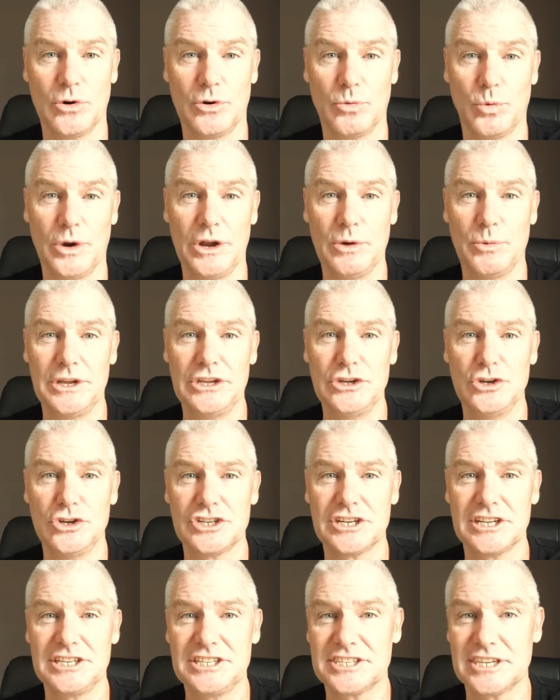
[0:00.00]
and where we
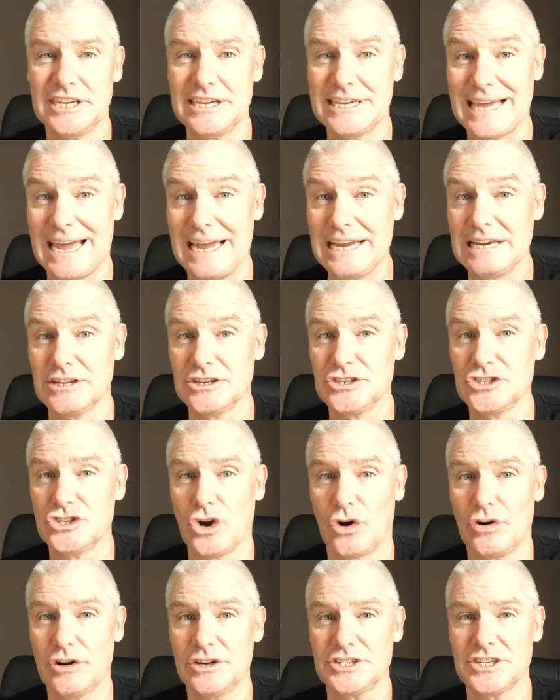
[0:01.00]
usually see Caelan
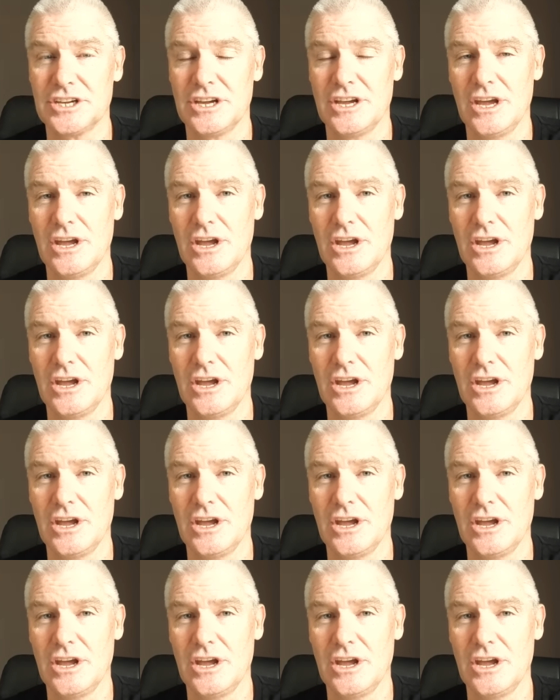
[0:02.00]
Doris